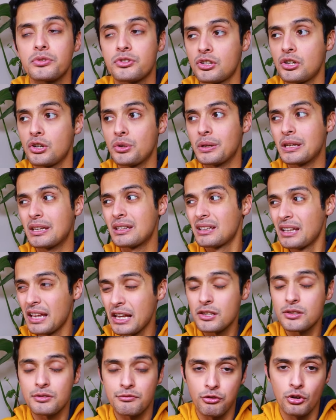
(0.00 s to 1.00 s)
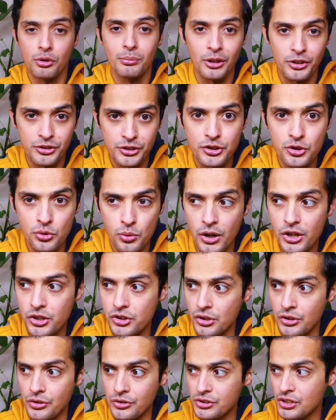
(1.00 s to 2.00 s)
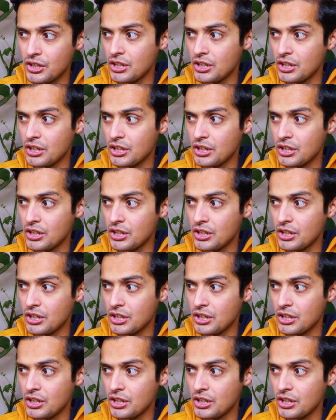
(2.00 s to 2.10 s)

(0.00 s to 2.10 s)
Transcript: So in less formal situations,